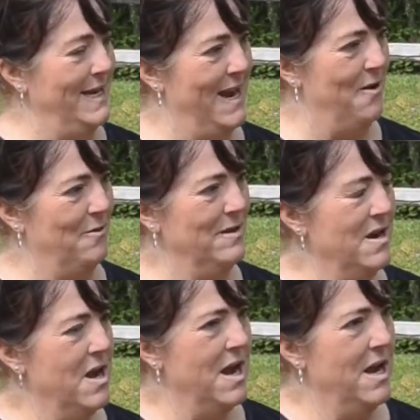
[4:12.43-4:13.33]
now,
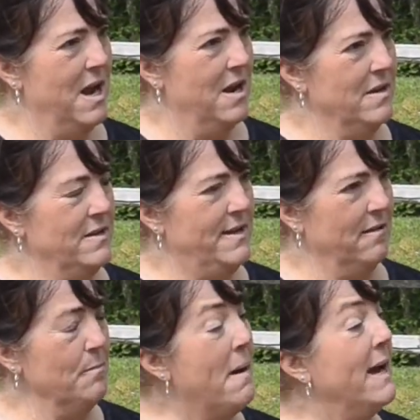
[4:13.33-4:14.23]

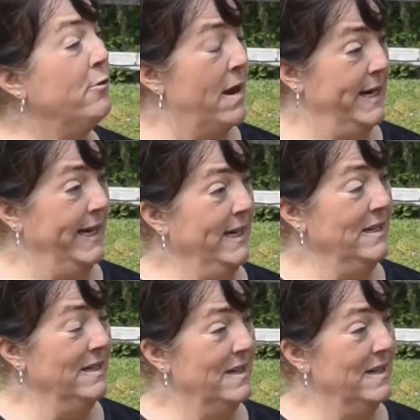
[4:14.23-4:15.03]
they're migrating.